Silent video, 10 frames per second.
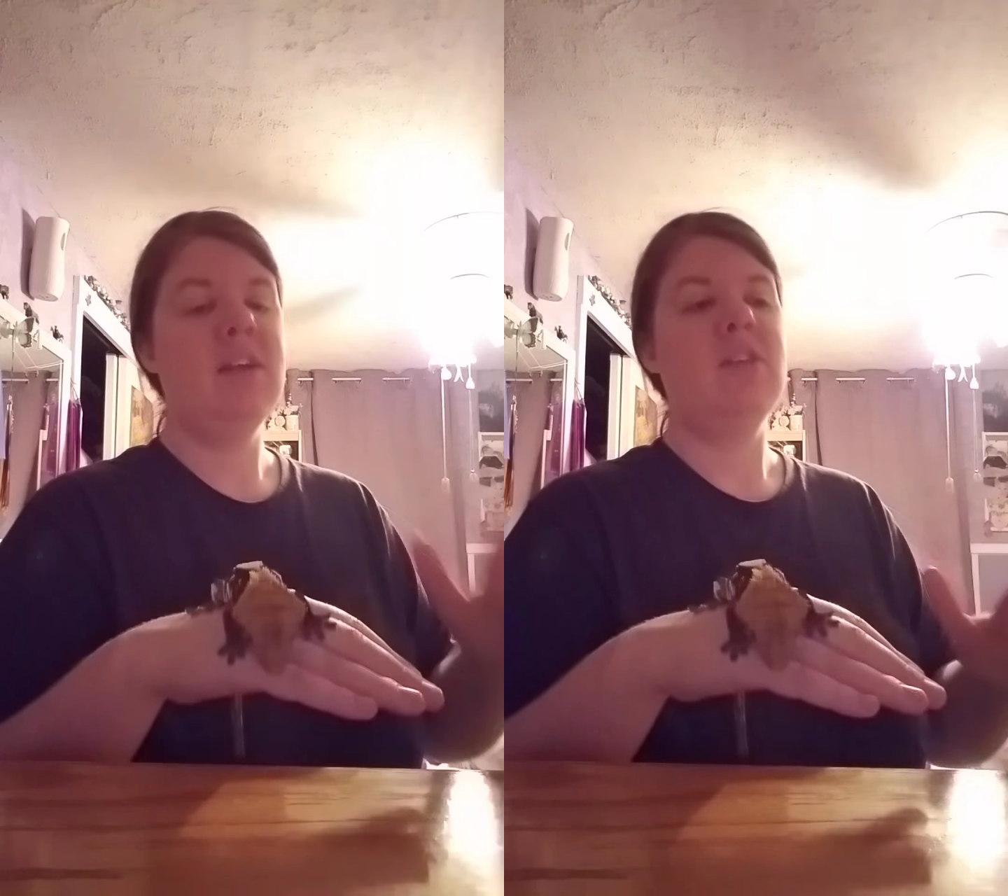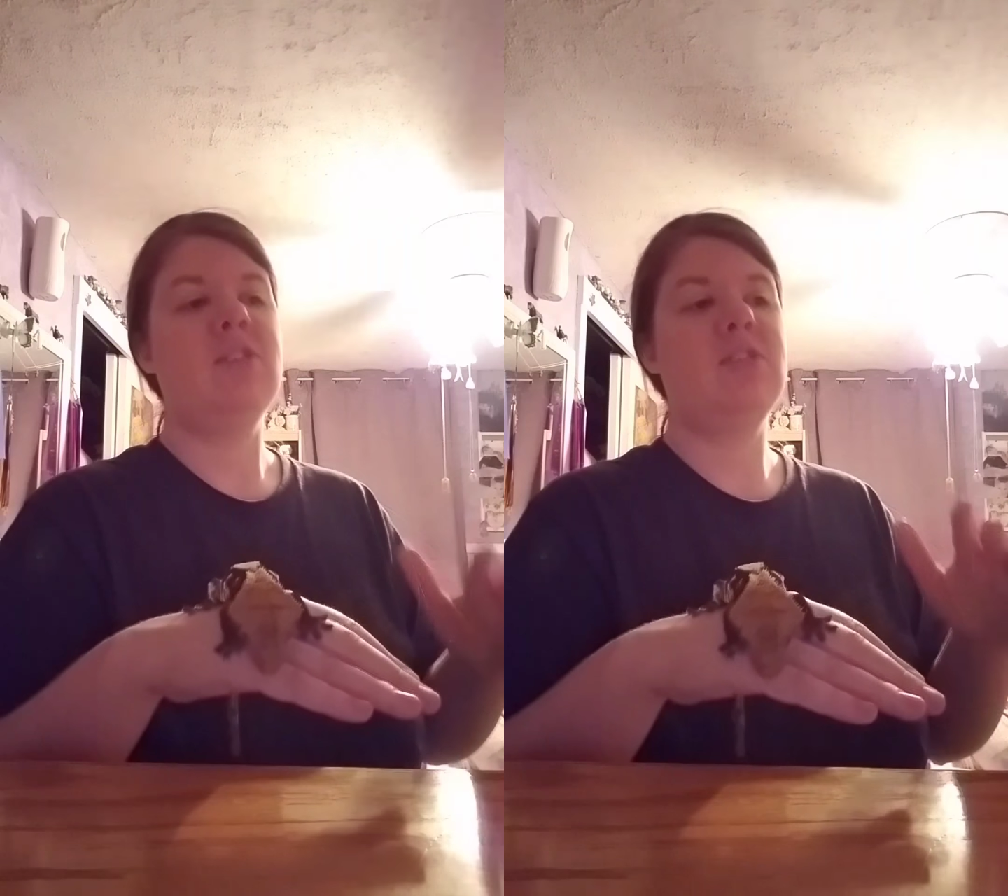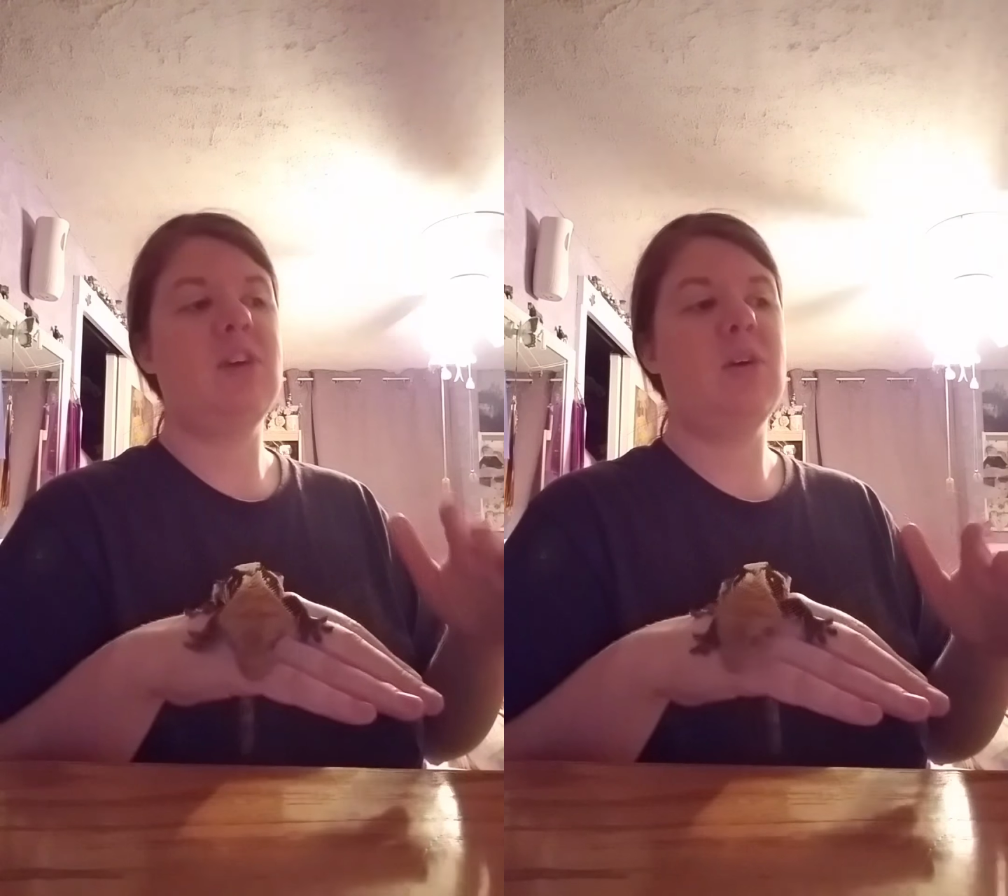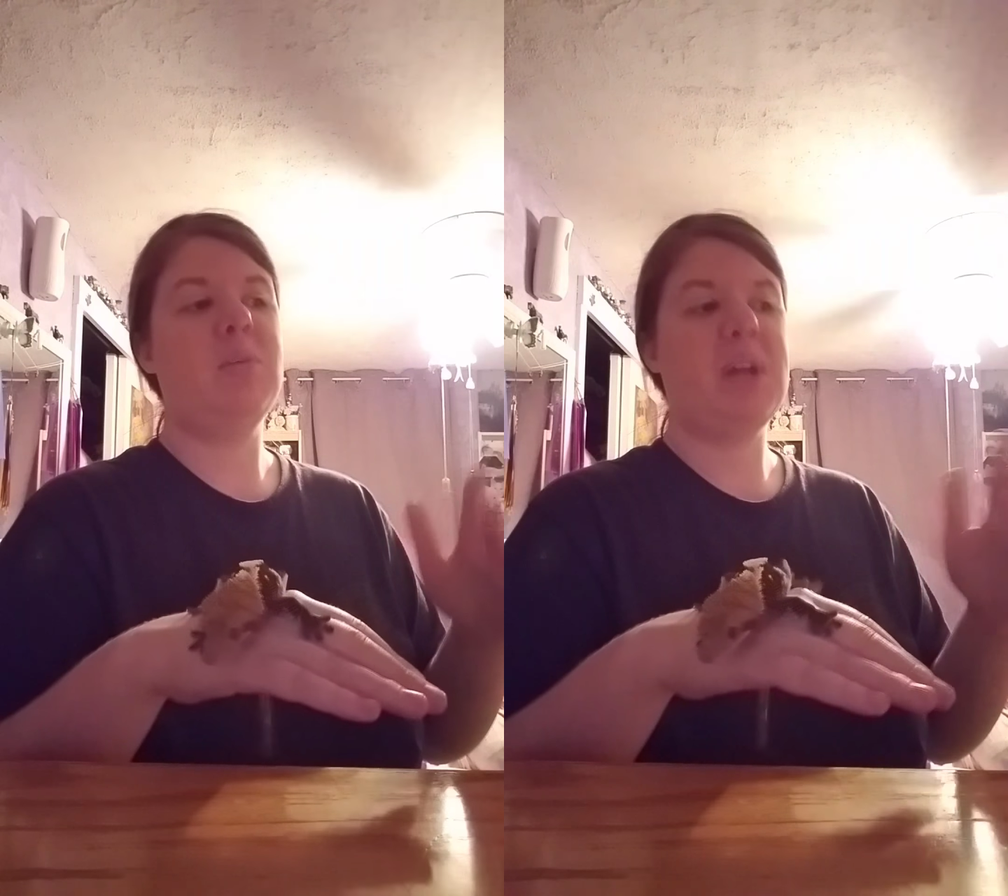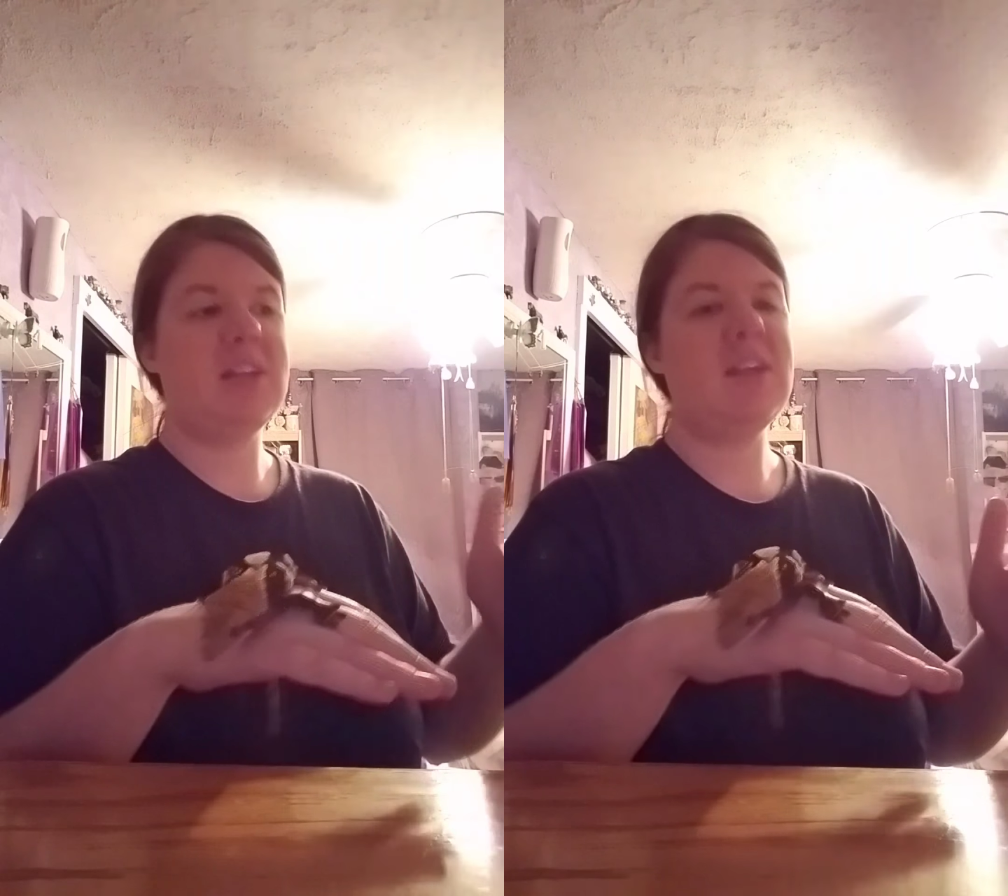So,
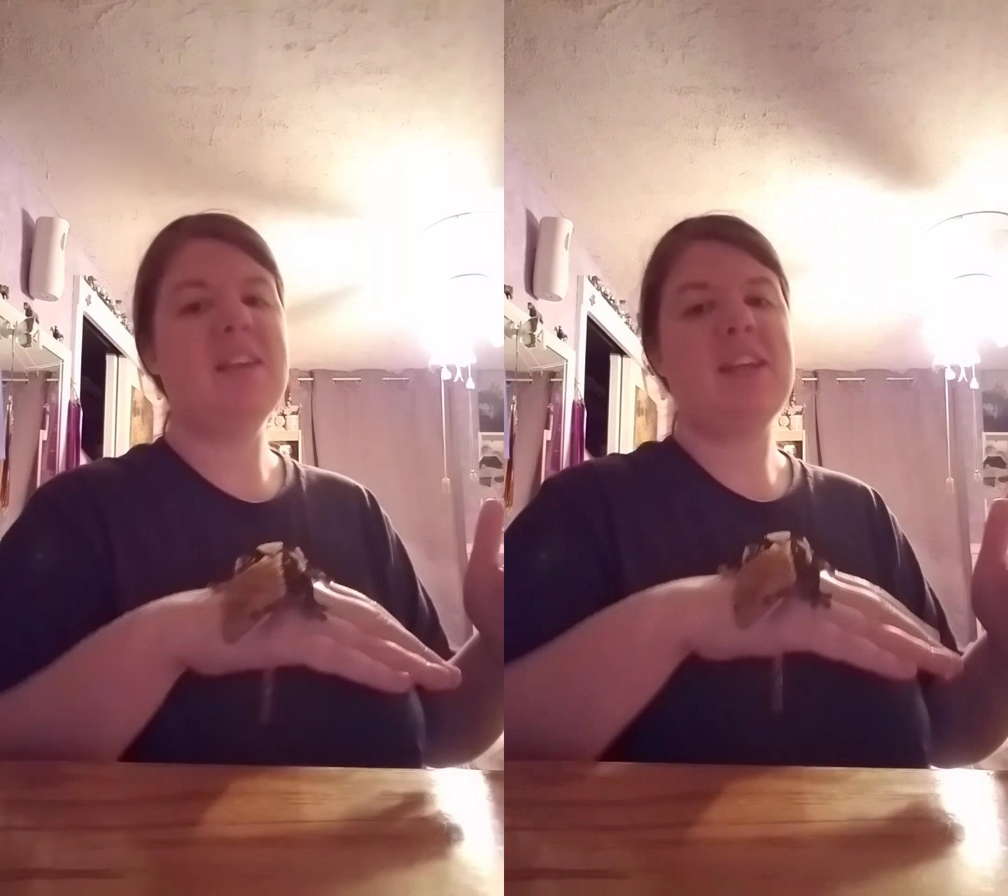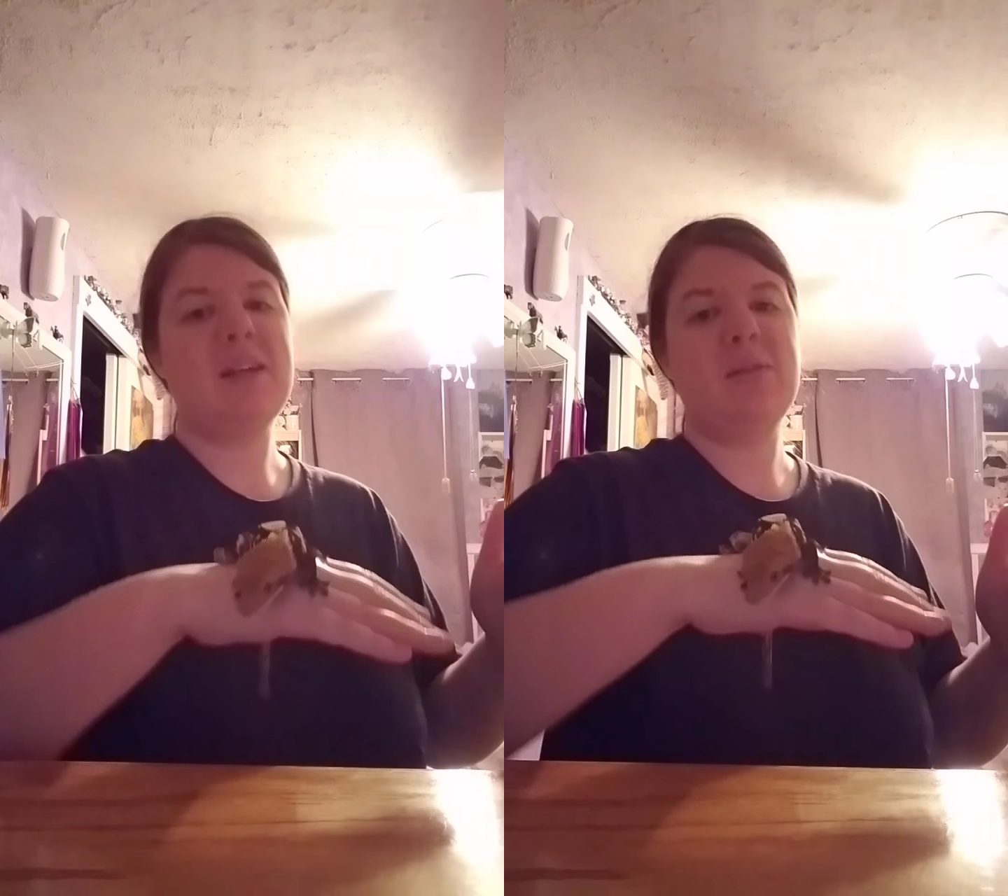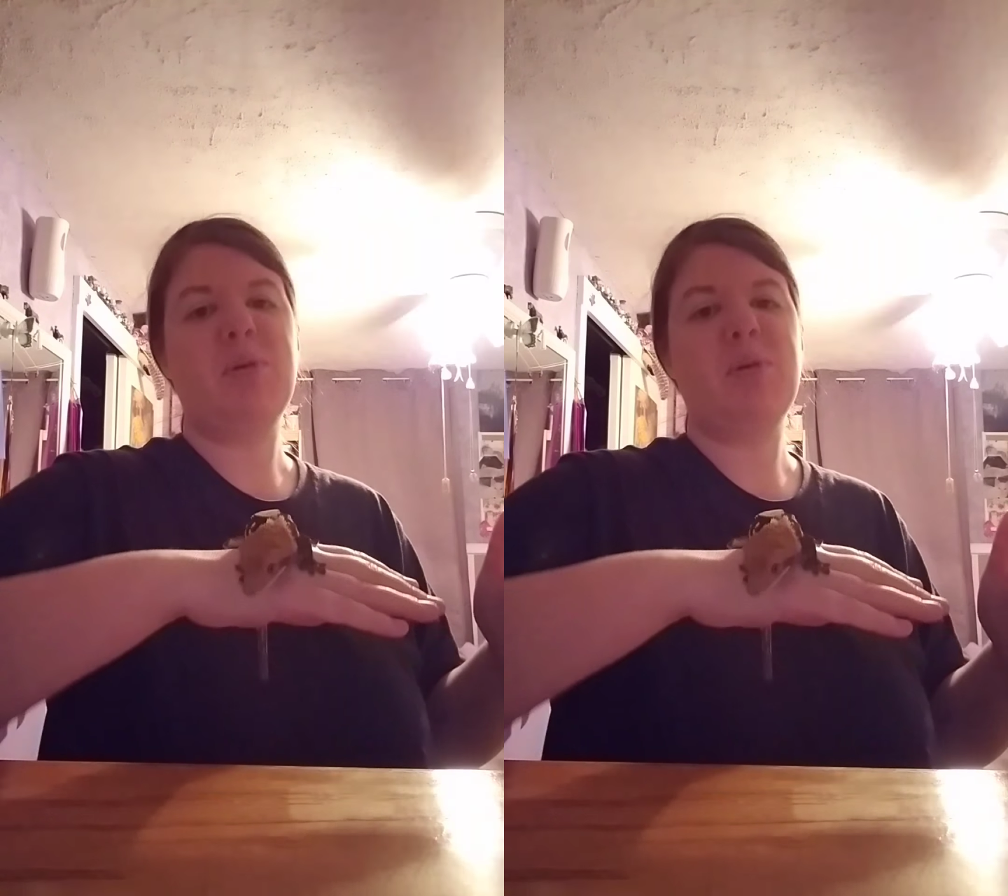but I think they can